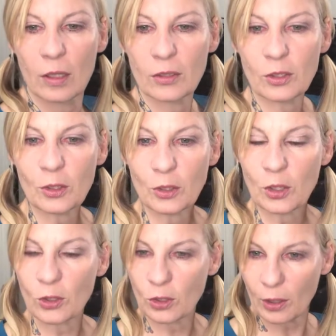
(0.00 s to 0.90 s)

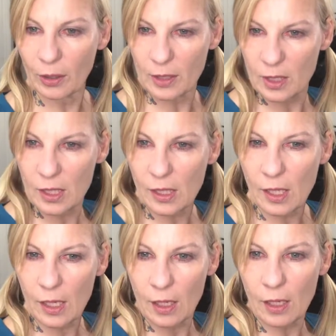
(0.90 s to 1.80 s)
So it's a
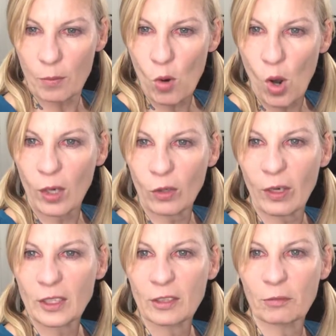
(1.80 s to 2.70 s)
little more
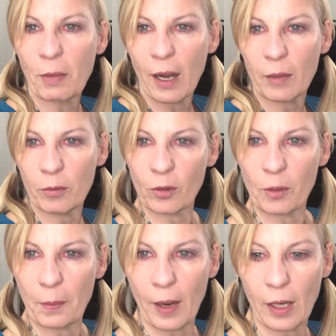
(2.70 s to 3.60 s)
aggressive with the
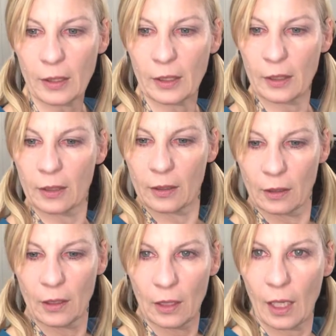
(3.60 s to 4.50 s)
body.
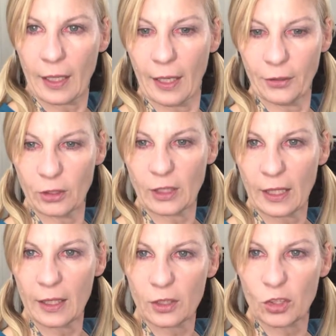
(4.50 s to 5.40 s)
Again, you
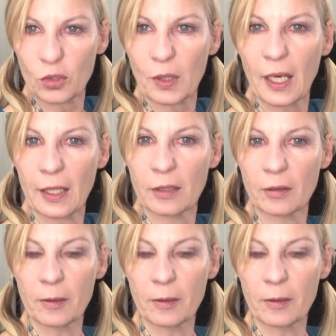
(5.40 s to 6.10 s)
stand straight.